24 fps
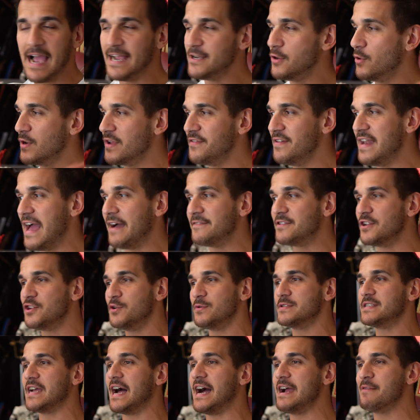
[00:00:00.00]
I don't even have to
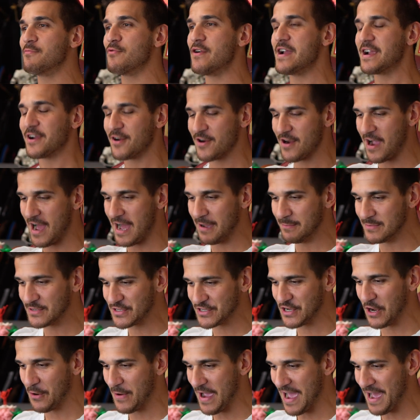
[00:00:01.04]
do a tiebreaker. I'm
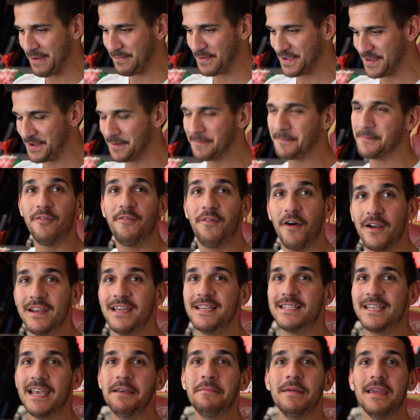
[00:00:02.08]
so happy.
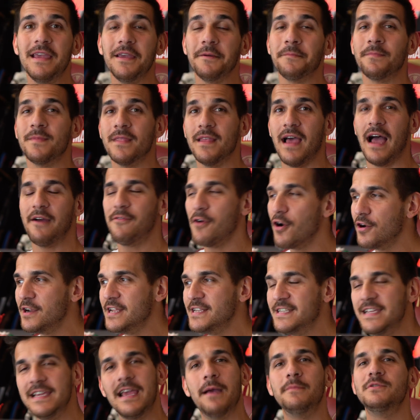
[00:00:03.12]
Funny Timmy, I've
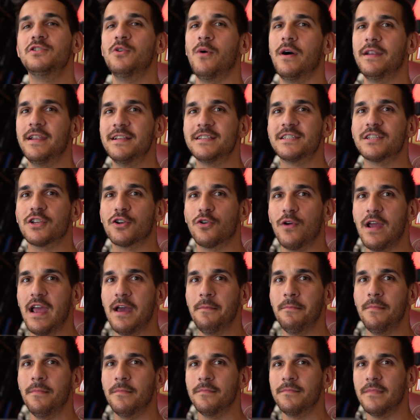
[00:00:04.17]
already DM'd you on
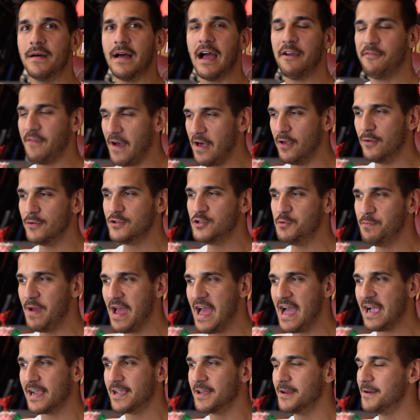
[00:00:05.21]
Instagram. I followed you
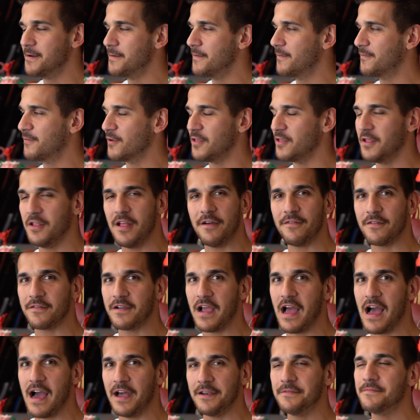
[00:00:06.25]
back. For the love of
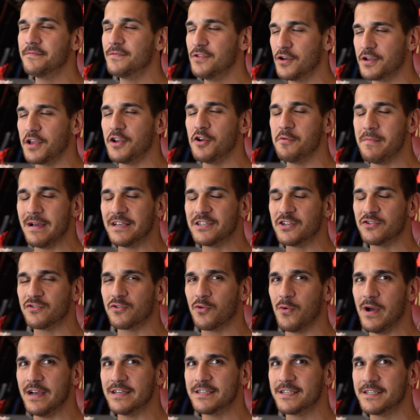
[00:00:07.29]
God, look at your message
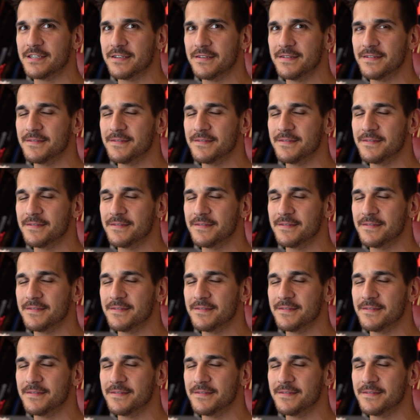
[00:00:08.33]
requests.